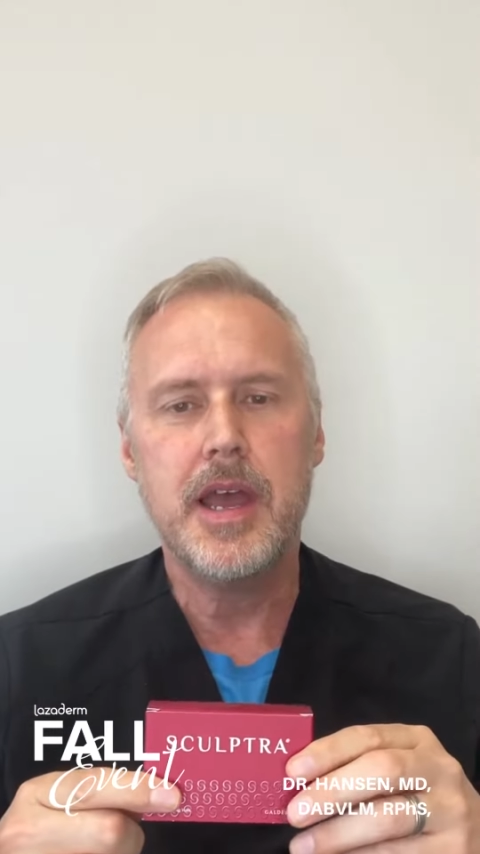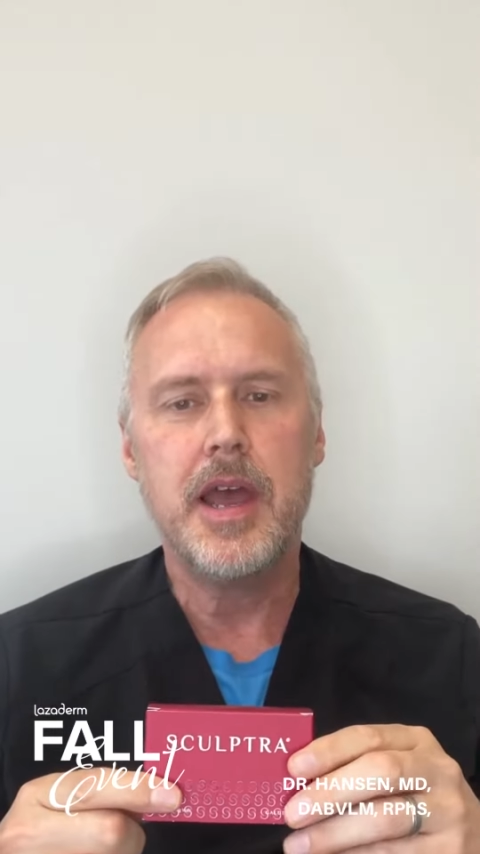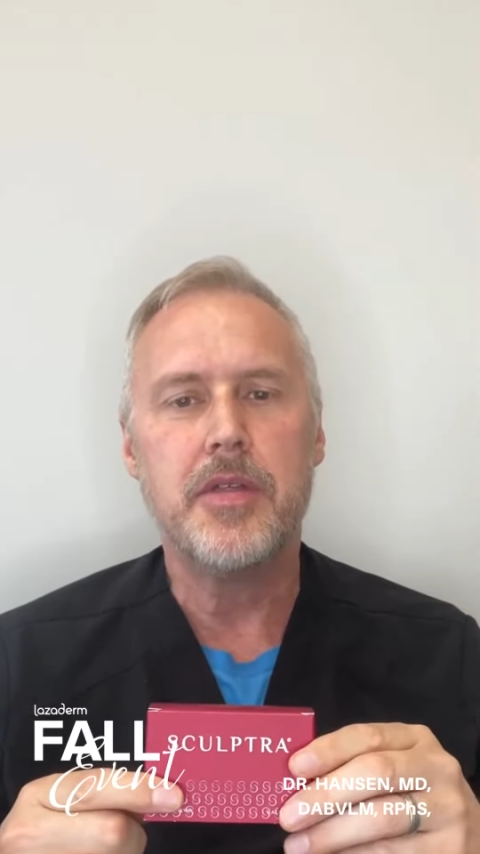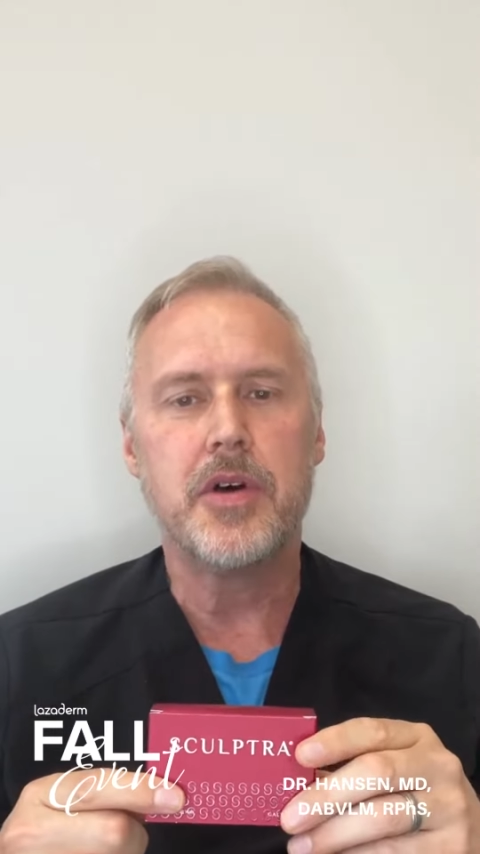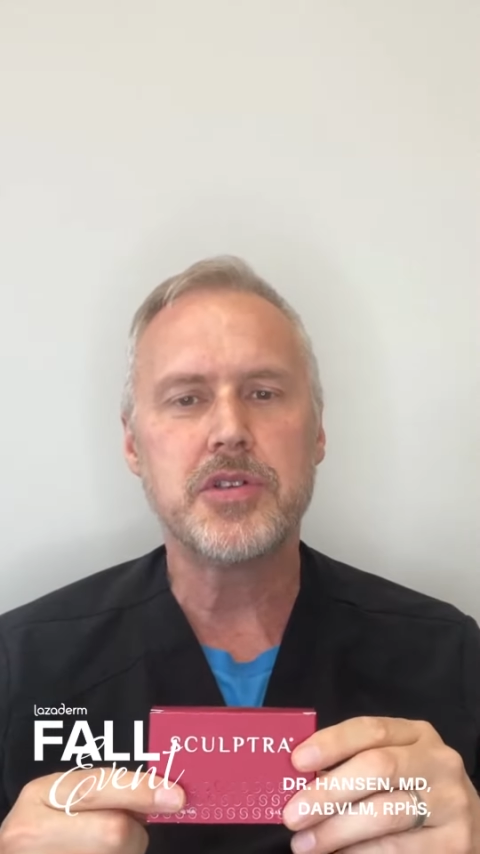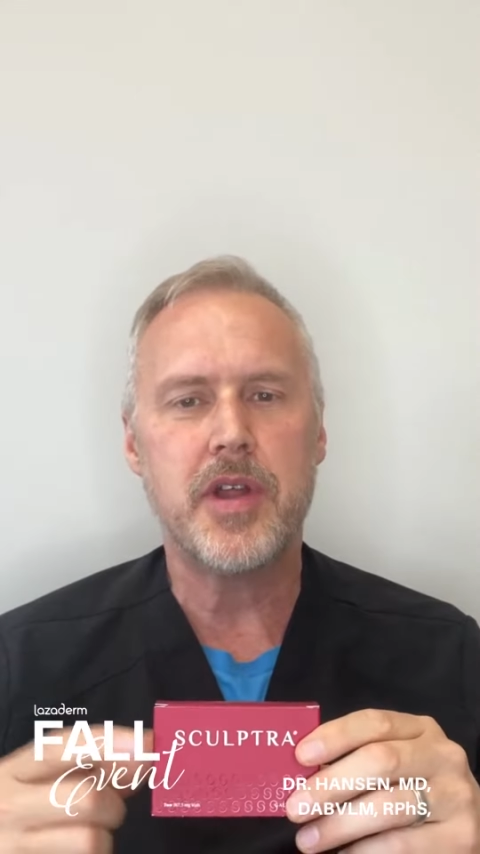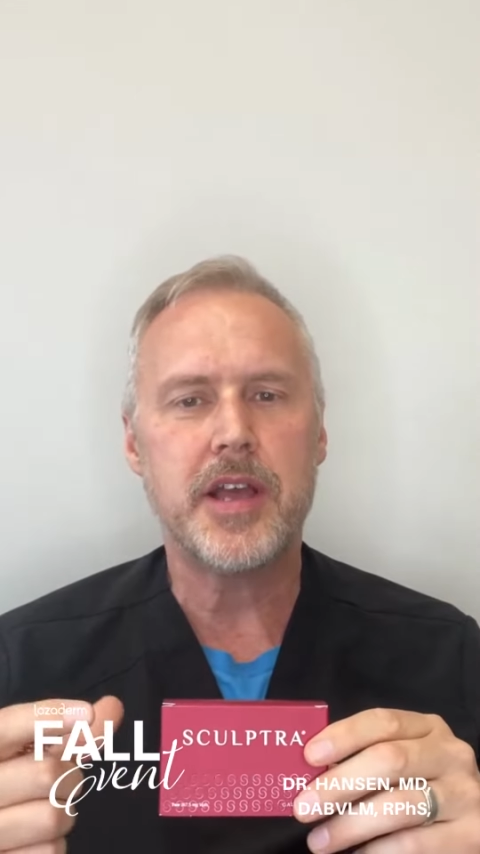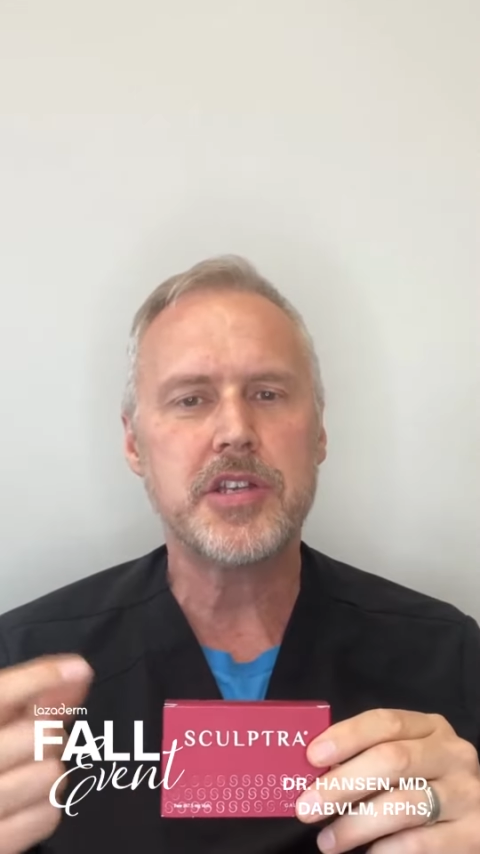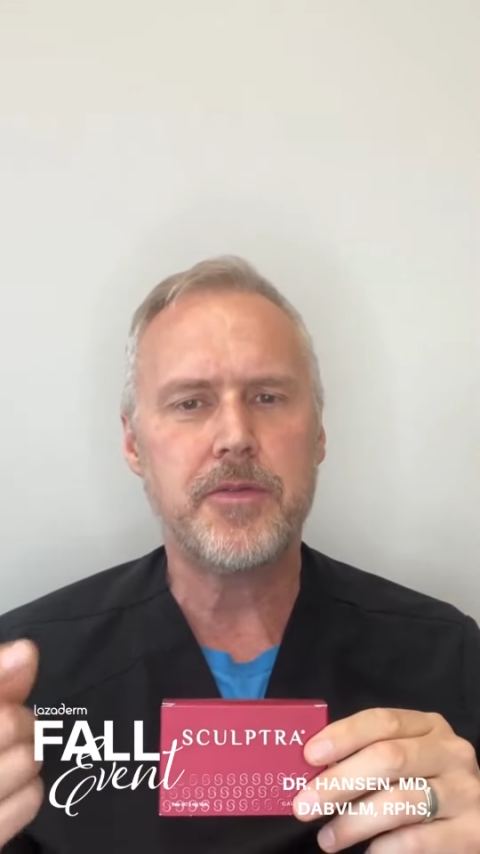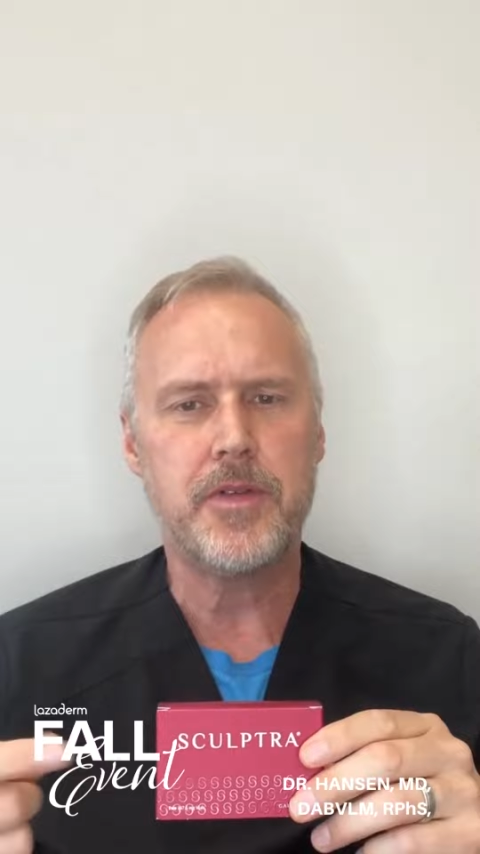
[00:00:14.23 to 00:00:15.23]
and those are
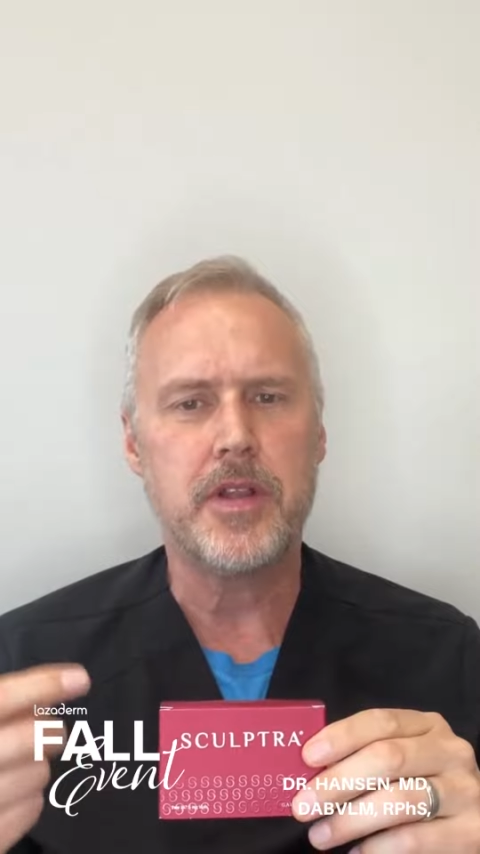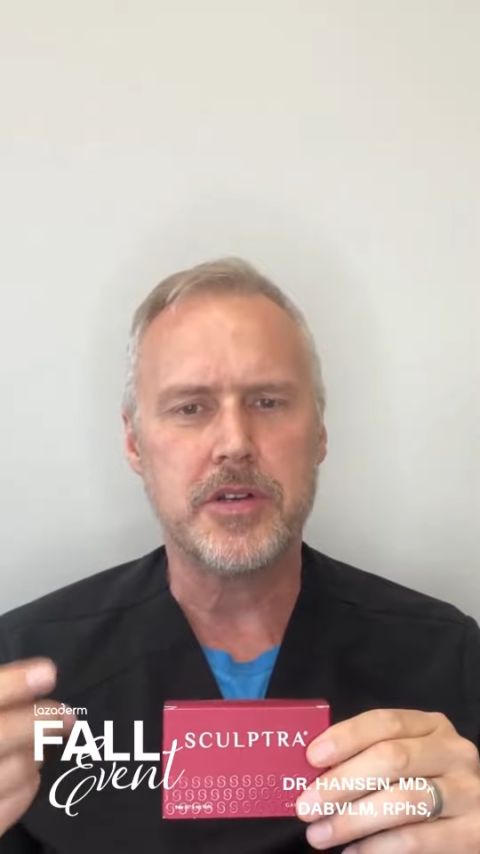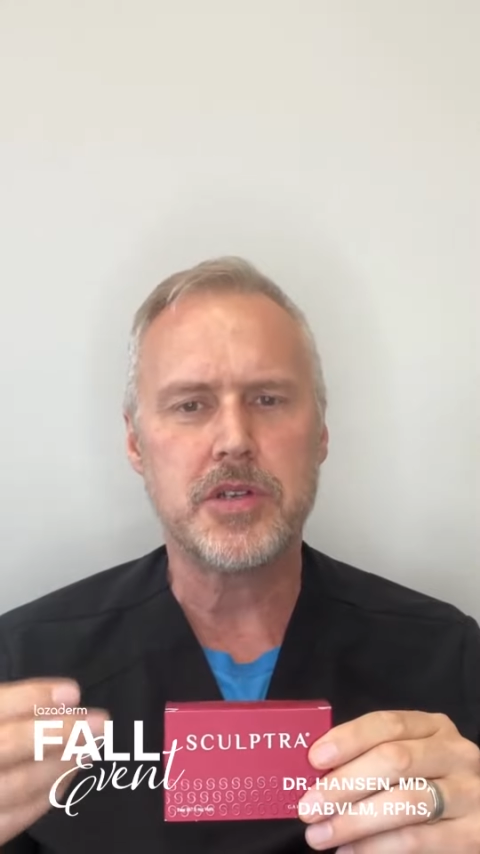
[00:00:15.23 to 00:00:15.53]
actually fillers.